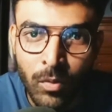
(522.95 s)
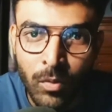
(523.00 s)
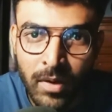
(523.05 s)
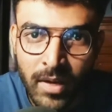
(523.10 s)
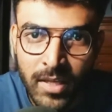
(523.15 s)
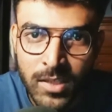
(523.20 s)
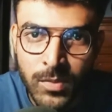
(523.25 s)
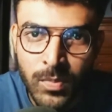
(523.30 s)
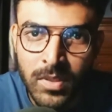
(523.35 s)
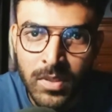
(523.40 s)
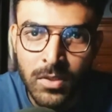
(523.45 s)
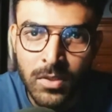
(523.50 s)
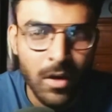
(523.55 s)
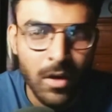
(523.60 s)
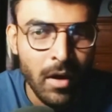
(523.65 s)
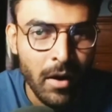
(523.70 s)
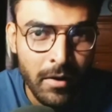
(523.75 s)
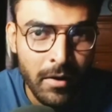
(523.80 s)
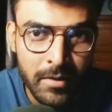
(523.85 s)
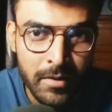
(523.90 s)
what has been your
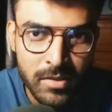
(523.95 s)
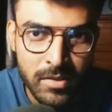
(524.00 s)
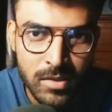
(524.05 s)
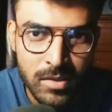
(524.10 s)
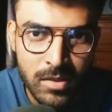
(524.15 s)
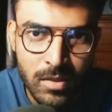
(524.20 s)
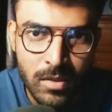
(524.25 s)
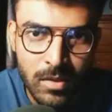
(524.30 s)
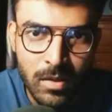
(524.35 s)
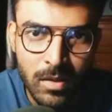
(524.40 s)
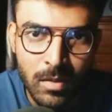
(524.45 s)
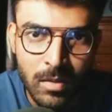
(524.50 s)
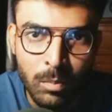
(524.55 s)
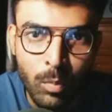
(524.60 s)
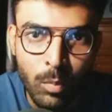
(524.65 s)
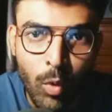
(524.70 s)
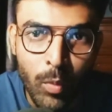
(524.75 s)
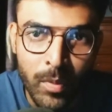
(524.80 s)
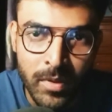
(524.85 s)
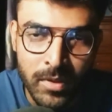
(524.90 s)
hardest
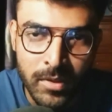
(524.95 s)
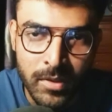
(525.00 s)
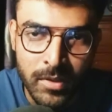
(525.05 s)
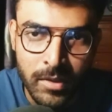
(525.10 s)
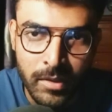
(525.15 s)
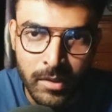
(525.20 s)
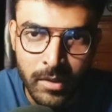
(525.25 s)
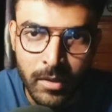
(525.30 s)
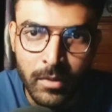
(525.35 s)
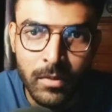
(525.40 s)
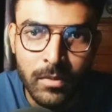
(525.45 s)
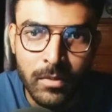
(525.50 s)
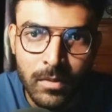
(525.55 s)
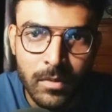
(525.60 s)
moment till now?